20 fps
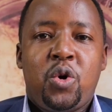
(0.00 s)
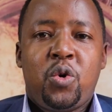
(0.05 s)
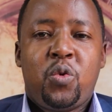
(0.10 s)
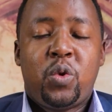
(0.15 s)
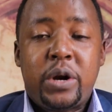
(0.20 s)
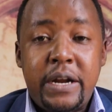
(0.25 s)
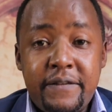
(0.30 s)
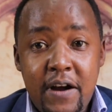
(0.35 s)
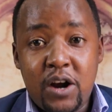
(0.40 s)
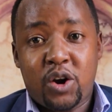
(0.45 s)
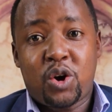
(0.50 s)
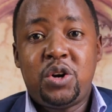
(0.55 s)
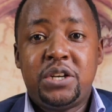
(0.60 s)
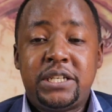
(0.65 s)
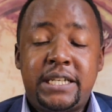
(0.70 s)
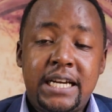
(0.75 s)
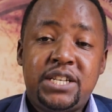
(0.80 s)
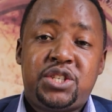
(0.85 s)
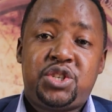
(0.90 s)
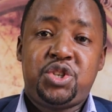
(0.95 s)
Whatever
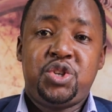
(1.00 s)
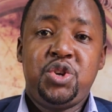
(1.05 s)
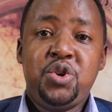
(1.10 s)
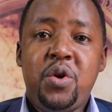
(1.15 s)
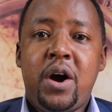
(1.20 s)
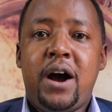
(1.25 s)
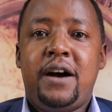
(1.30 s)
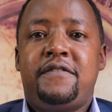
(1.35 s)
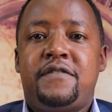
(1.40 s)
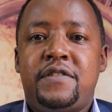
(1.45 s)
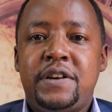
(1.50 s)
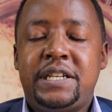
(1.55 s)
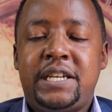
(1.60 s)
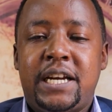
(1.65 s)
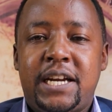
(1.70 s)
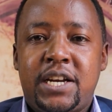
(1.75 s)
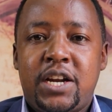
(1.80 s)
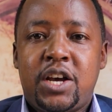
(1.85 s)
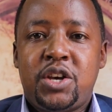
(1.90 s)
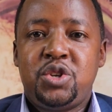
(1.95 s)
content you have
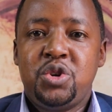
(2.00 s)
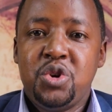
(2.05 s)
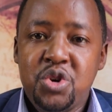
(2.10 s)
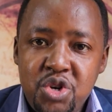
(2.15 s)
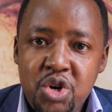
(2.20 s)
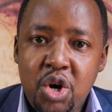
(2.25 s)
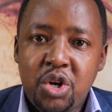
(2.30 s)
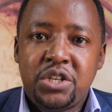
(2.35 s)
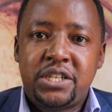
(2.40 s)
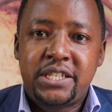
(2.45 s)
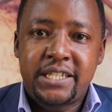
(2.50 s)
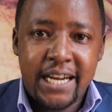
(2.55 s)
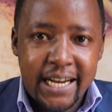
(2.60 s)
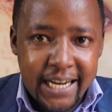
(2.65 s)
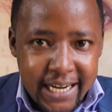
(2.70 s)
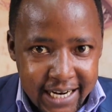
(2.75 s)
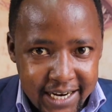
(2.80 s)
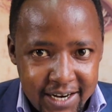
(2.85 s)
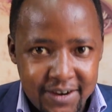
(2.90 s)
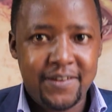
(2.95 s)
written, you don't
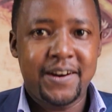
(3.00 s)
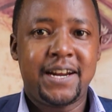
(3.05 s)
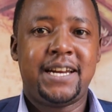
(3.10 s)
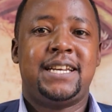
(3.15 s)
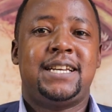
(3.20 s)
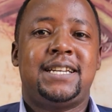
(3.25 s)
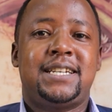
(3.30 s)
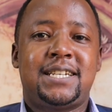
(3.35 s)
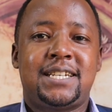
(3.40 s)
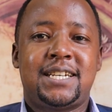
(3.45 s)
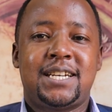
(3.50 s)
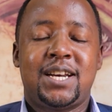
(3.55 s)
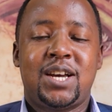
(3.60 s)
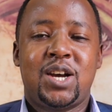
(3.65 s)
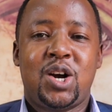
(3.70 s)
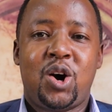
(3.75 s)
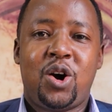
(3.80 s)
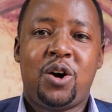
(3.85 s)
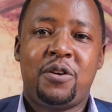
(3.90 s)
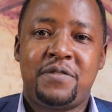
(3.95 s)
take credit
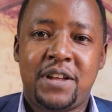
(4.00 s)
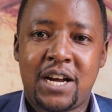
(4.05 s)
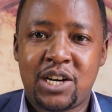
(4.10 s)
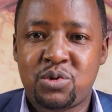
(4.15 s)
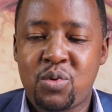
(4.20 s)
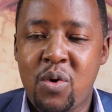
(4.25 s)
of that